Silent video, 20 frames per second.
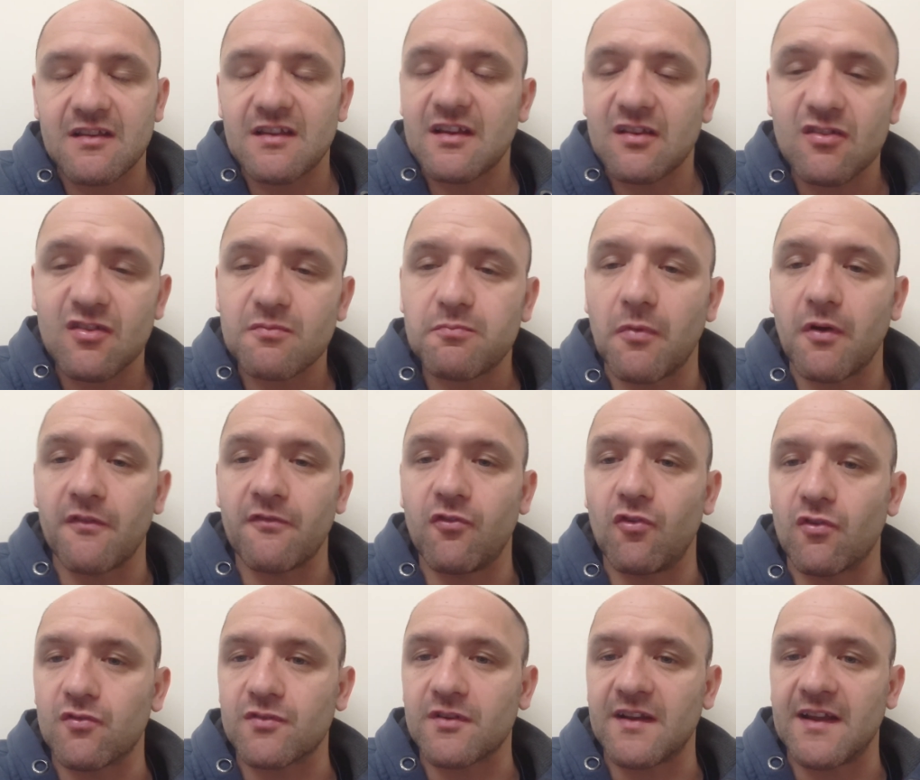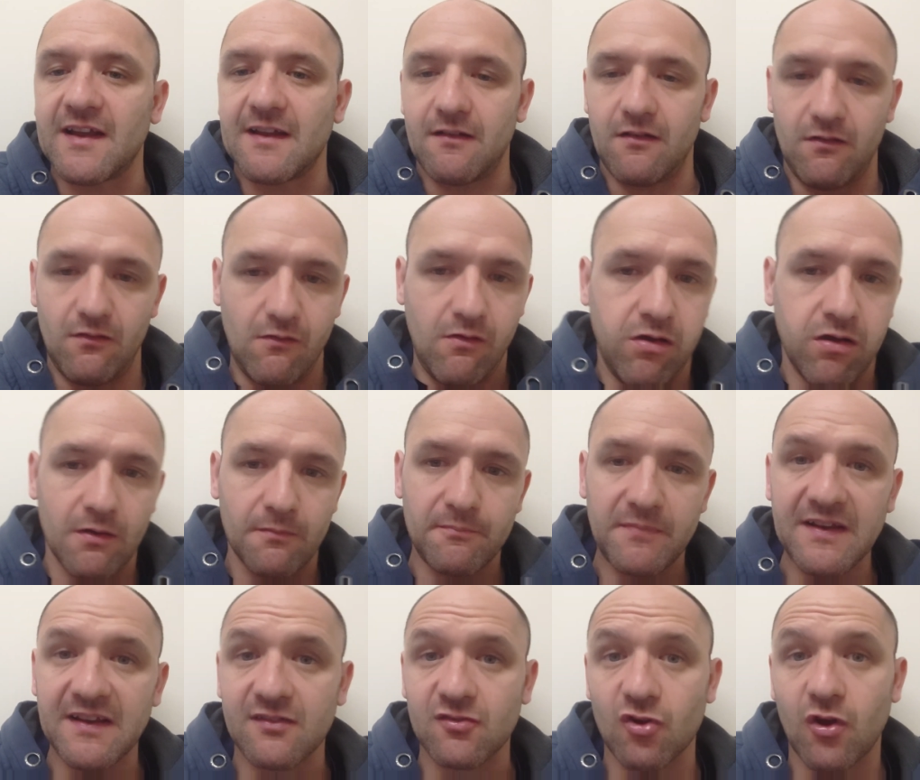That's just my thoughts on it.
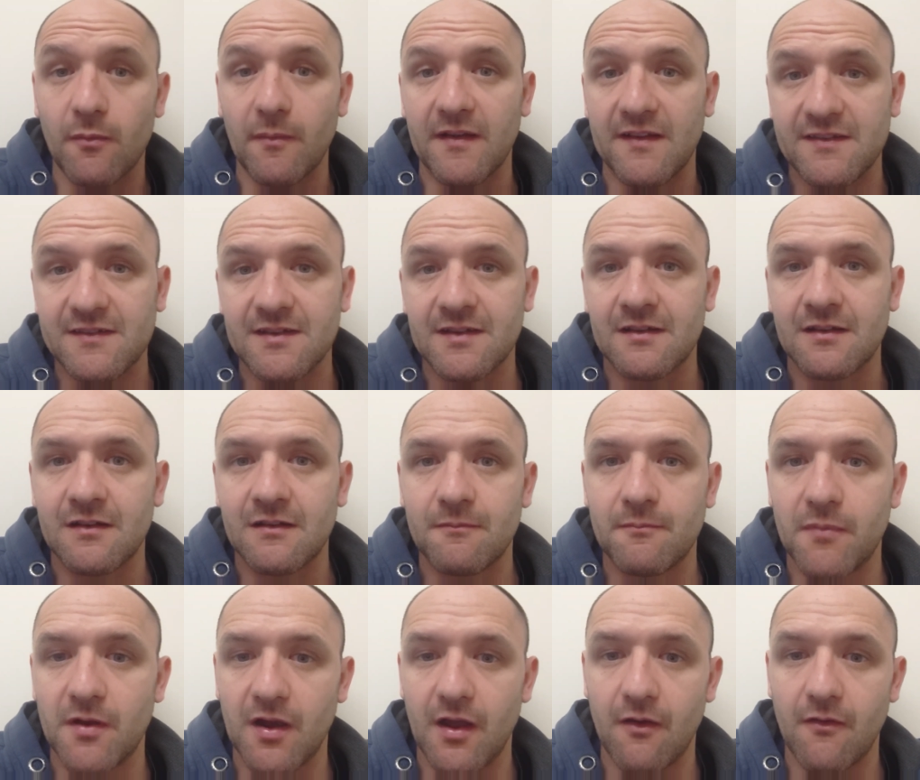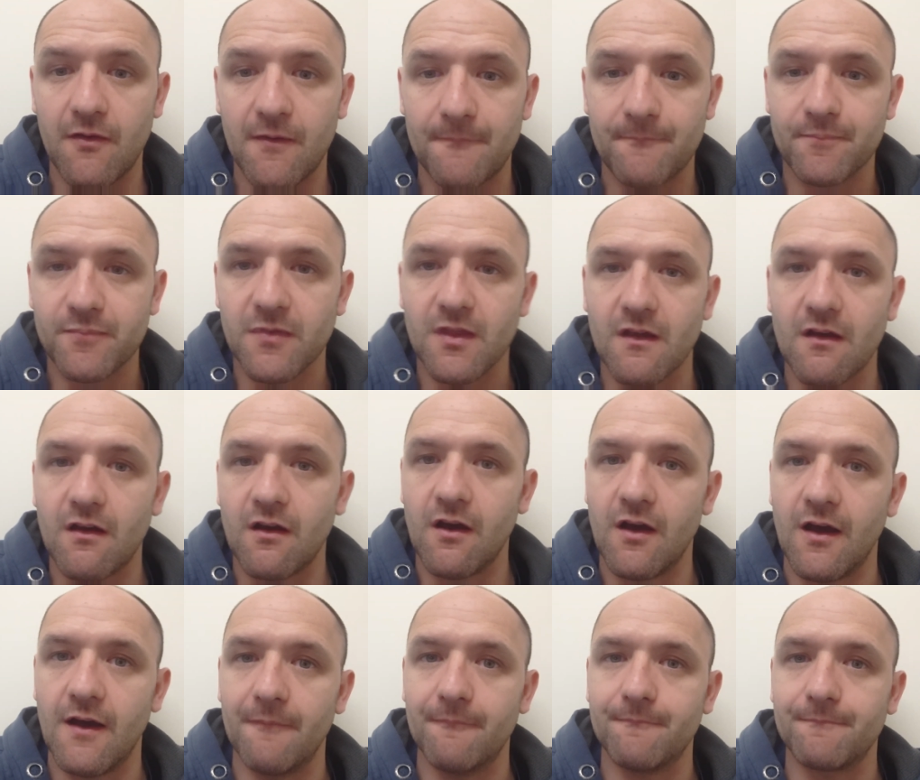Please comment below,
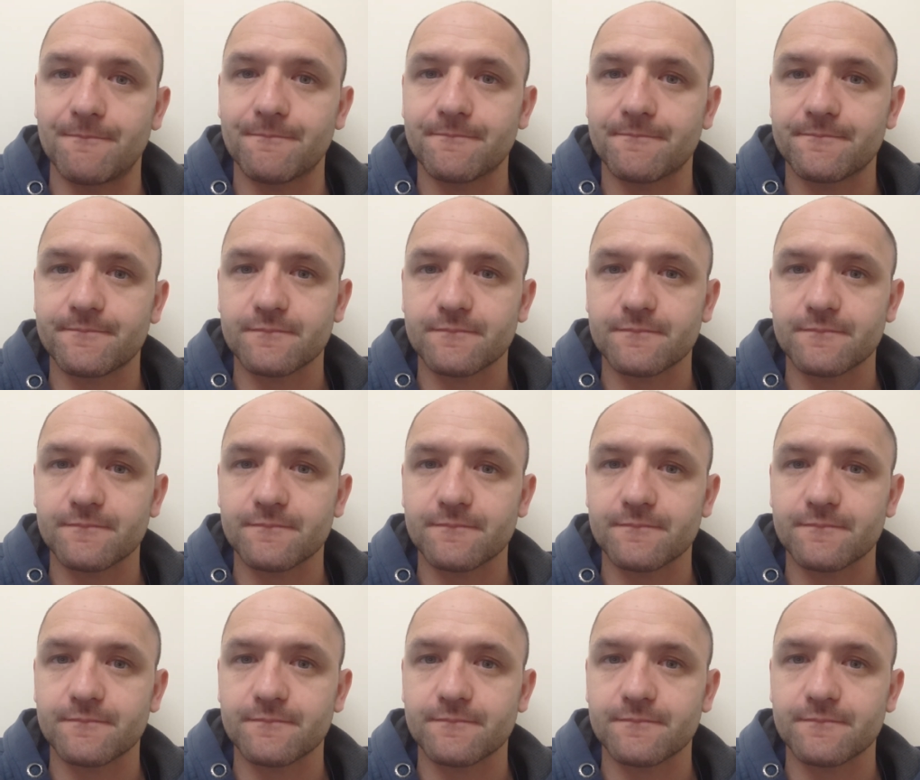and